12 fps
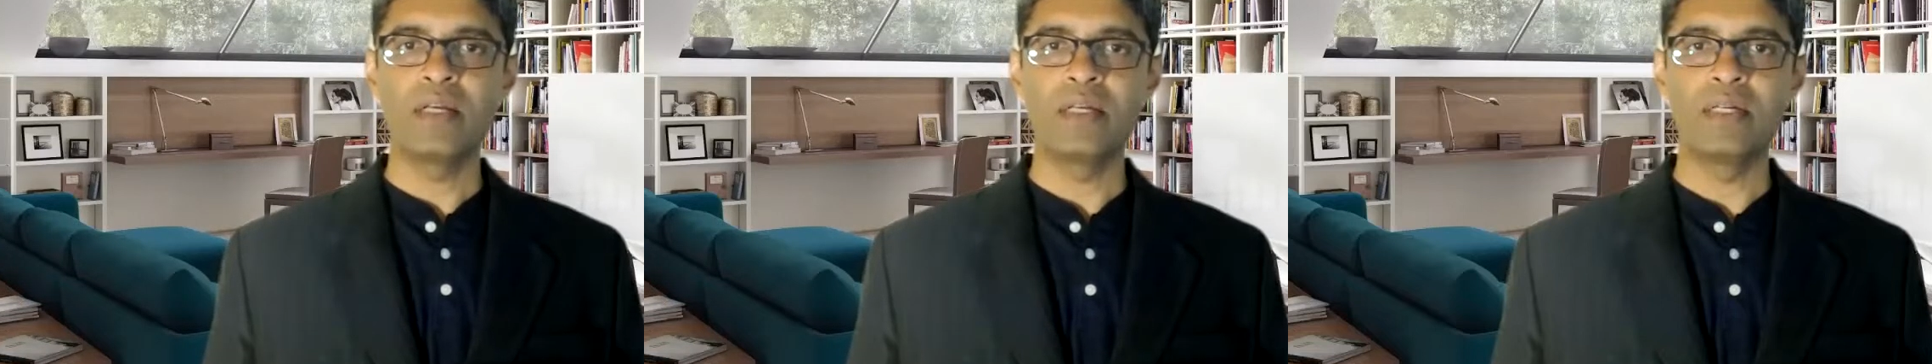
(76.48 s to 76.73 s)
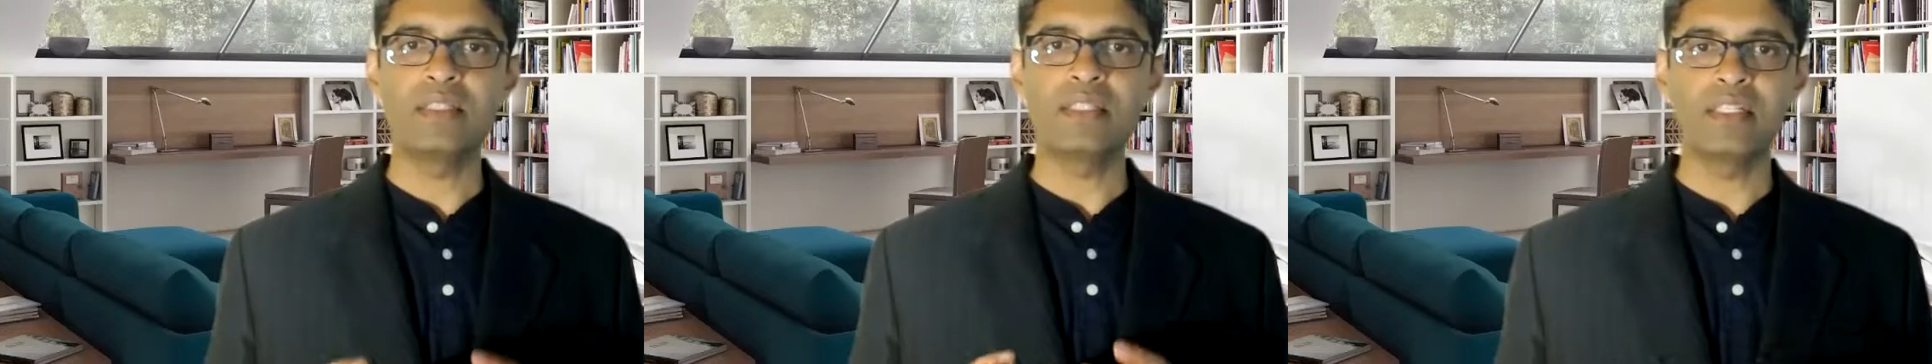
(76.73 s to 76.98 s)

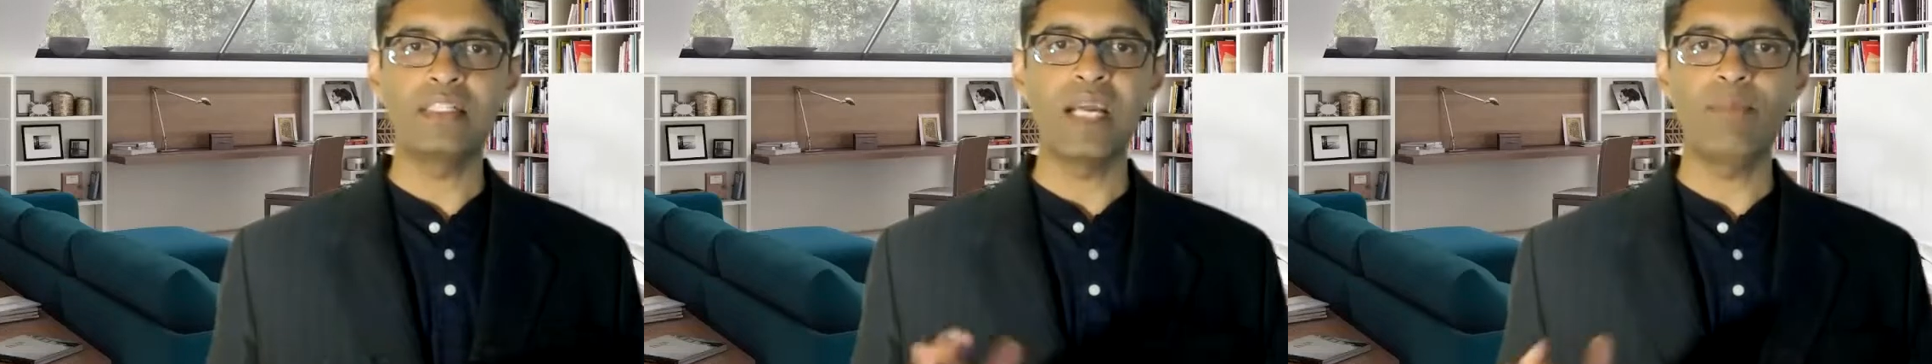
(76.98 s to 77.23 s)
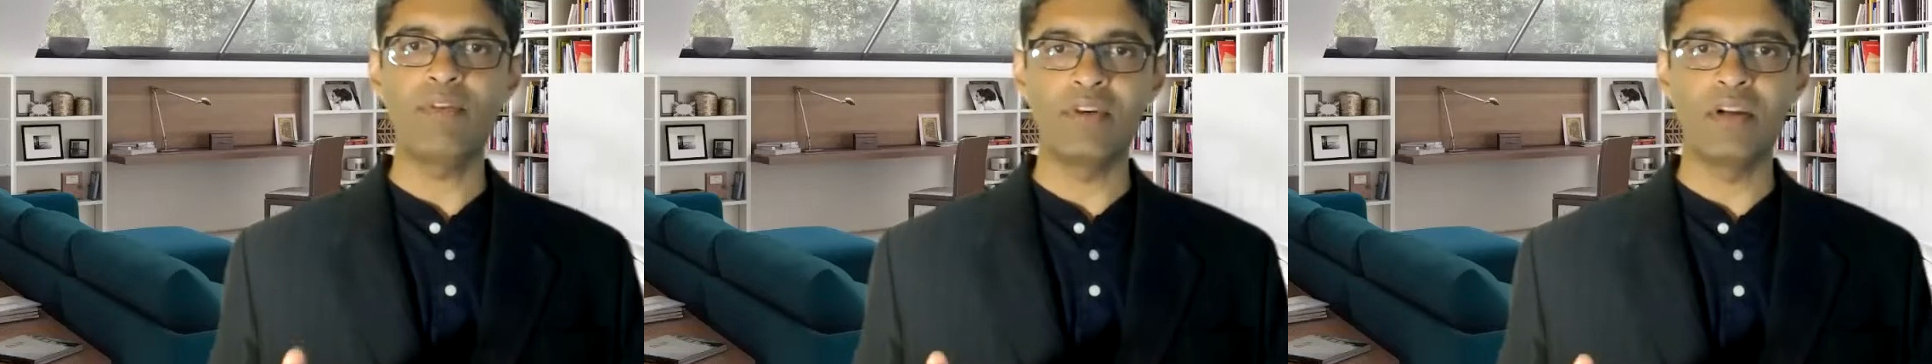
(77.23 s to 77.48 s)
is a
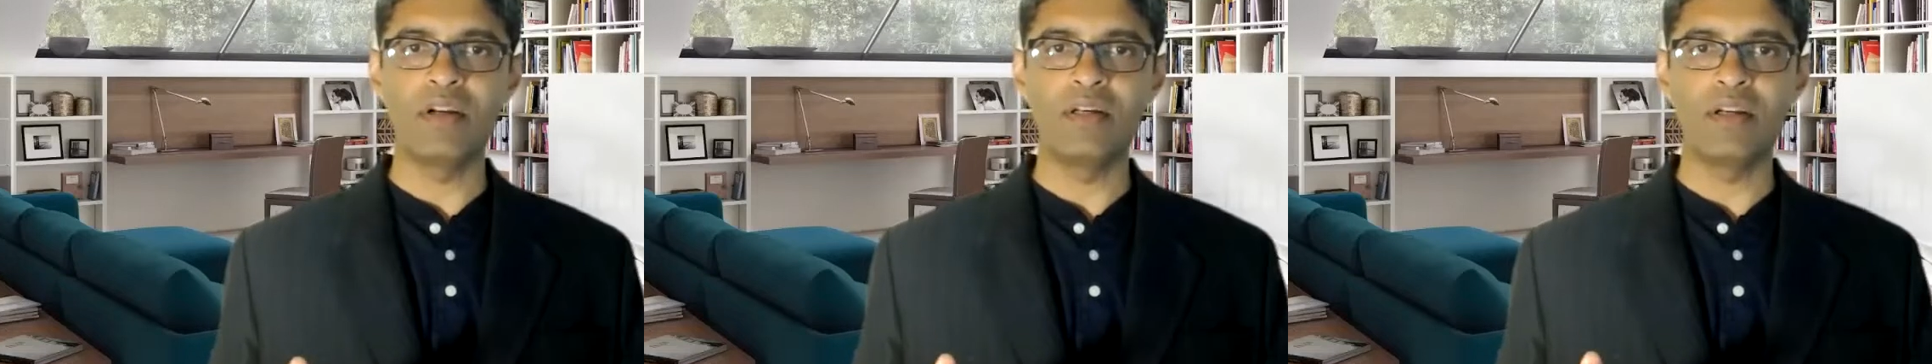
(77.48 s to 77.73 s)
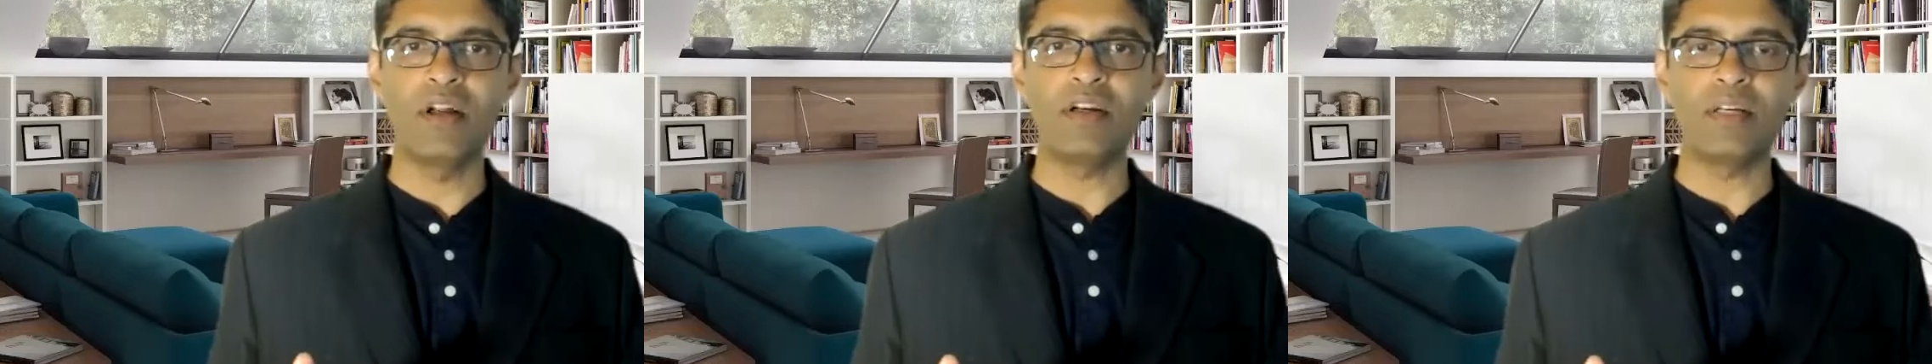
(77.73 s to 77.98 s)
type of
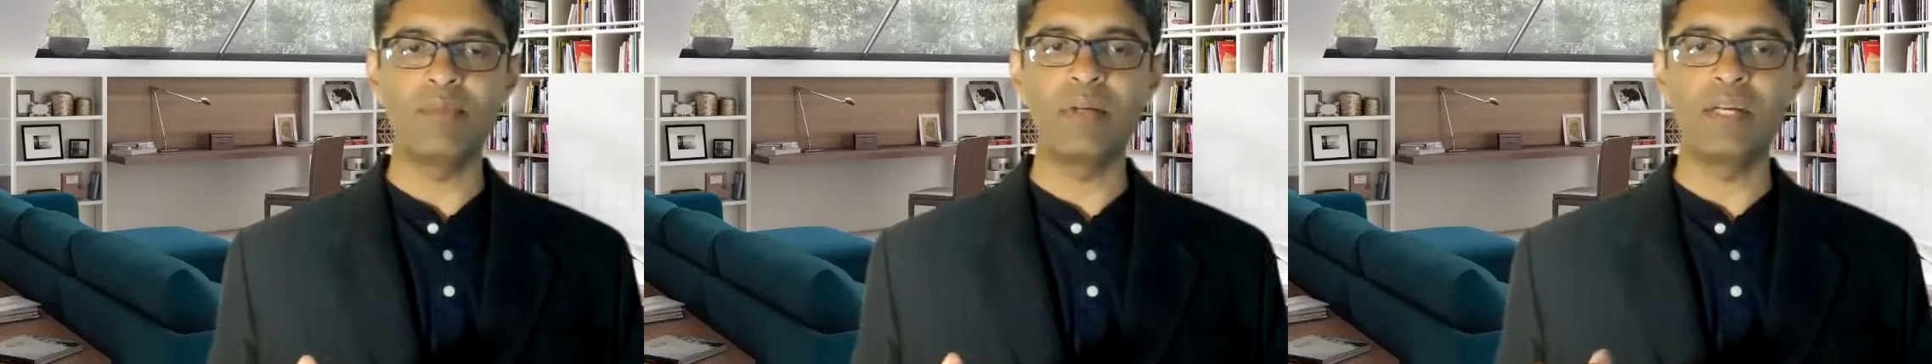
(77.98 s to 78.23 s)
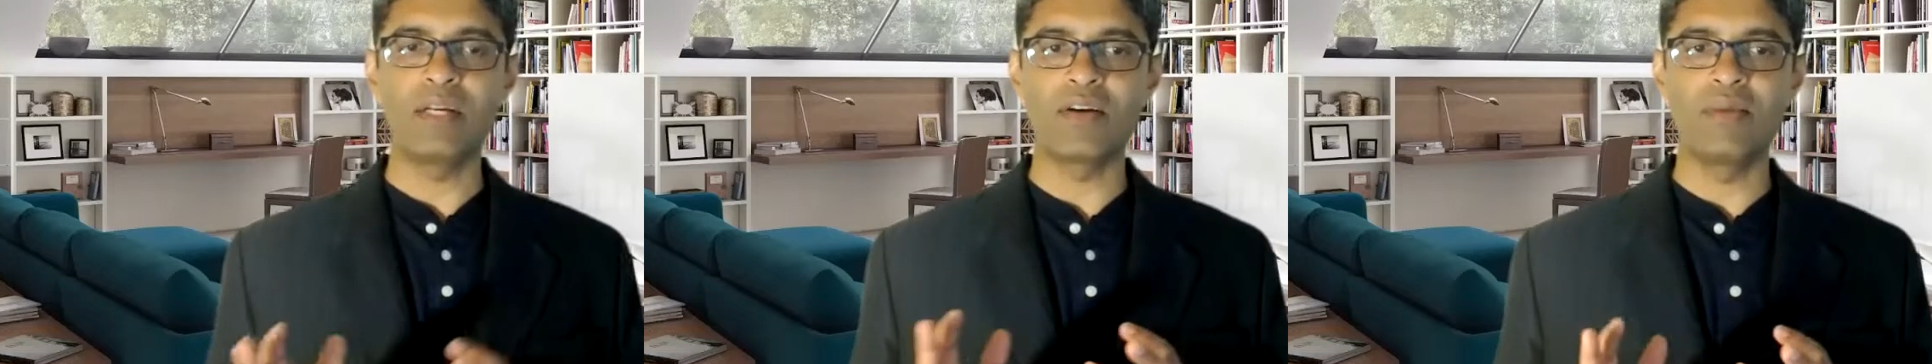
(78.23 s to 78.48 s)

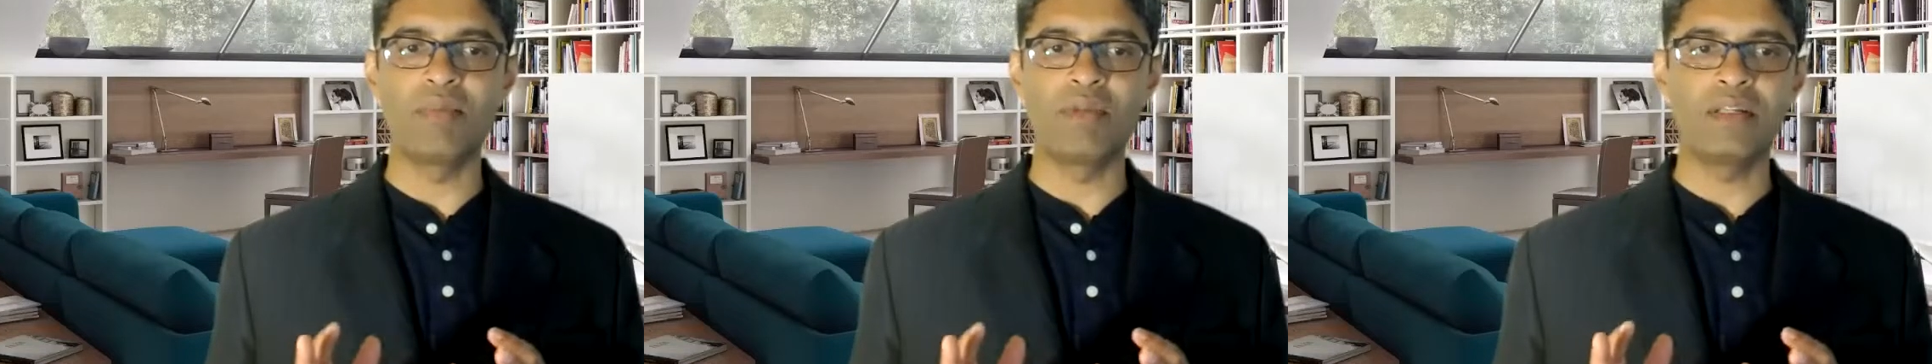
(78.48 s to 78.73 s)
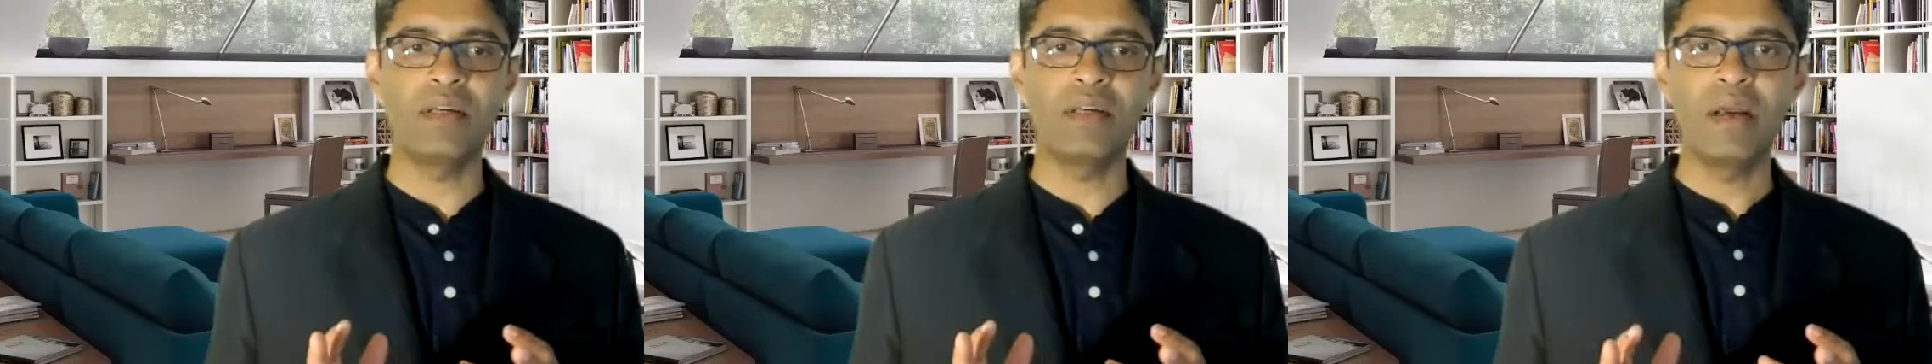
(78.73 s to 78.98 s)
non-compete agreement.